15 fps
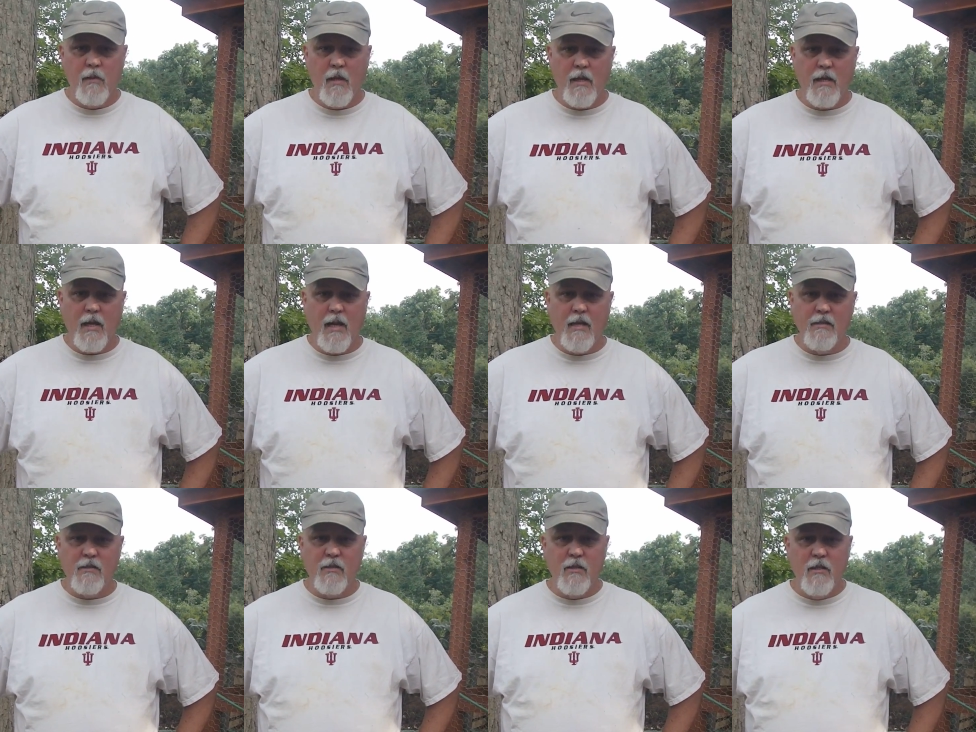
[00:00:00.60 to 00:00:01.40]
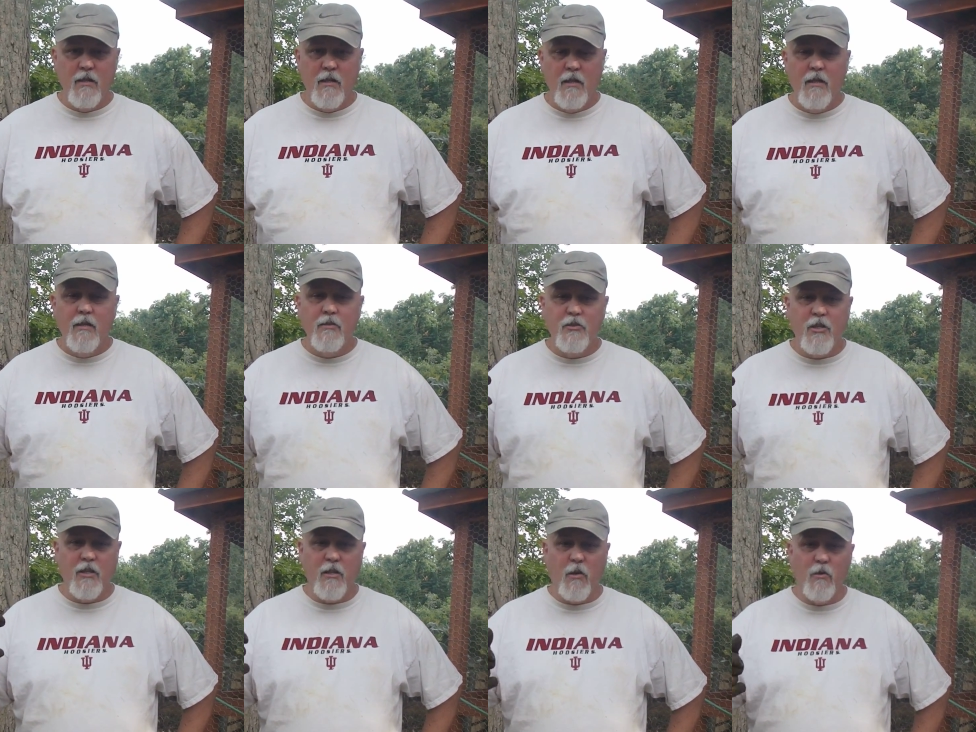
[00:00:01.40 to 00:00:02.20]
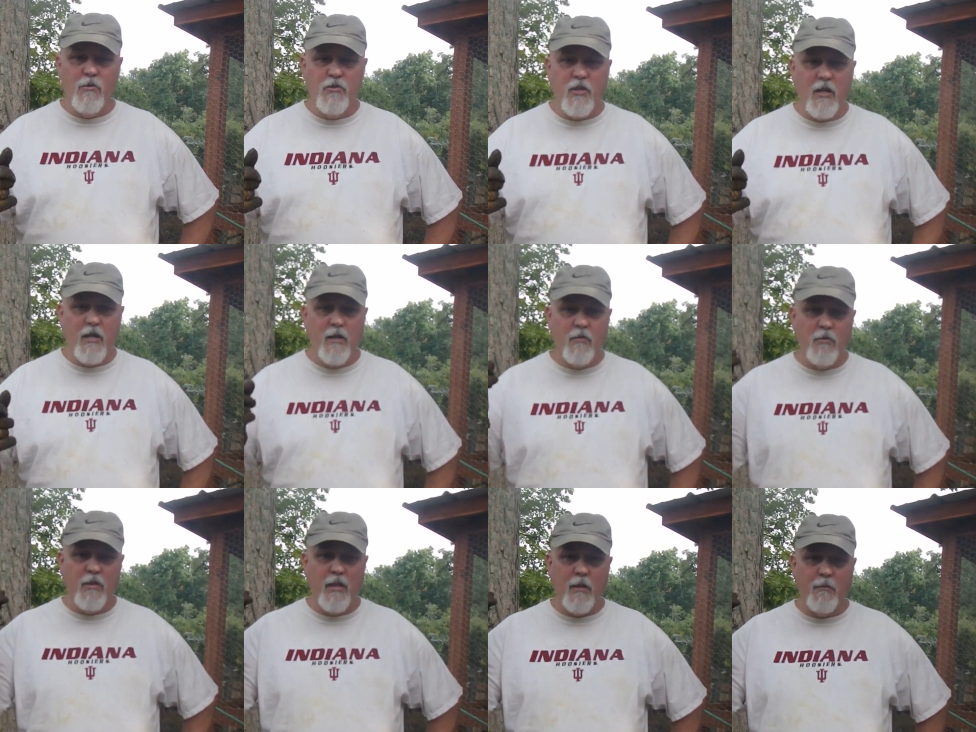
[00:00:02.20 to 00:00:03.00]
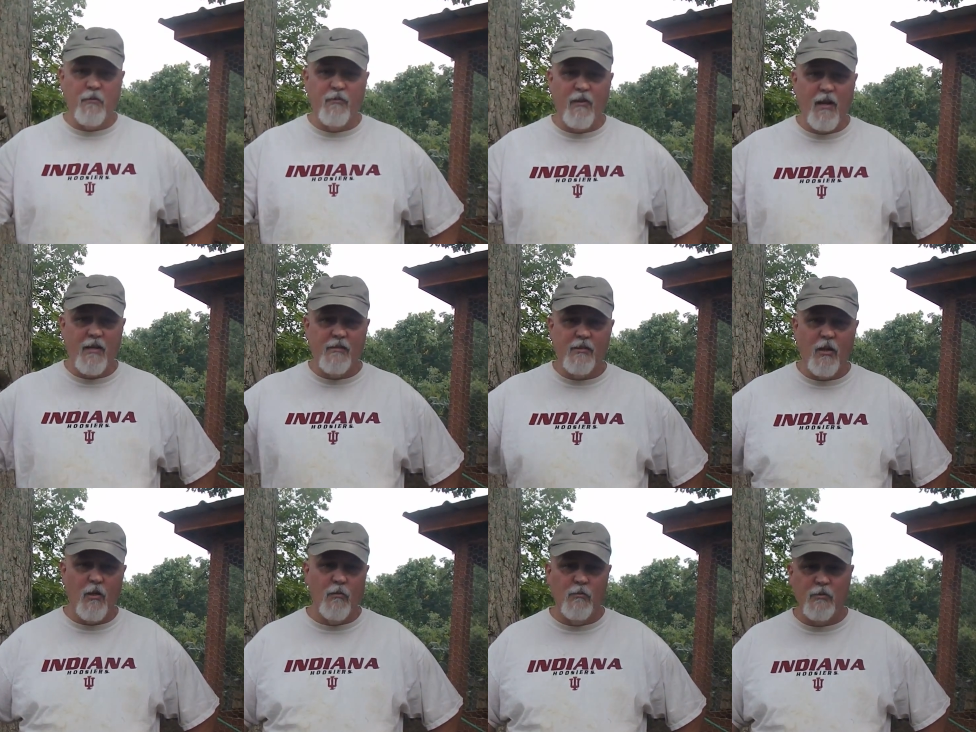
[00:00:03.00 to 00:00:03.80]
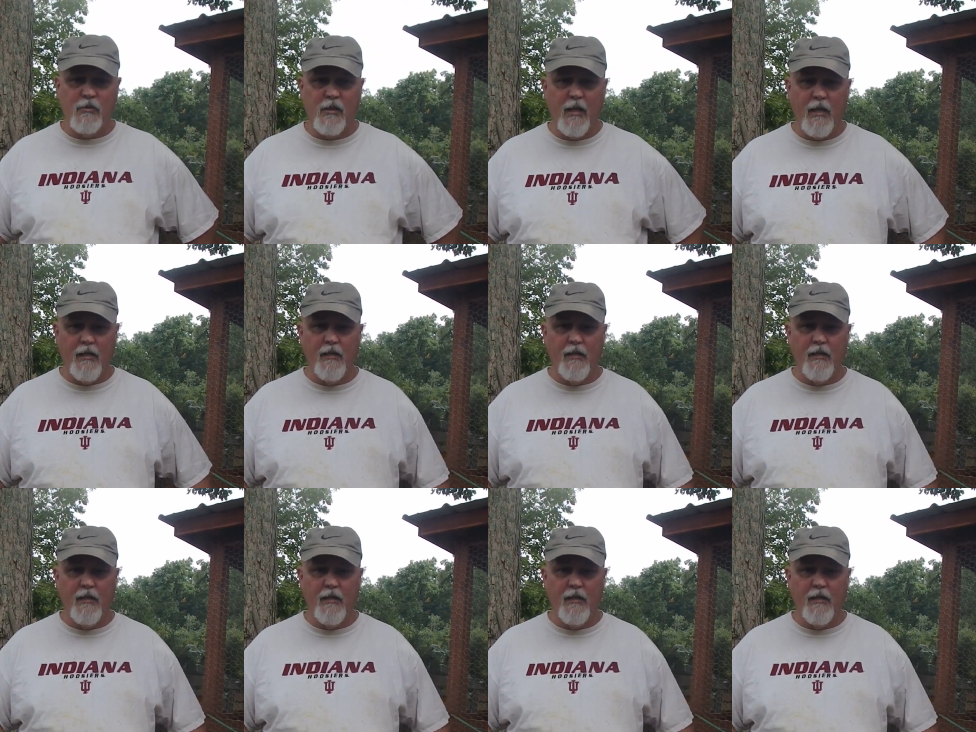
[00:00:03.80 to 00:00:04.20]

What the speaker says: Hey guys, Chico and Jerry with He Provides Homestead.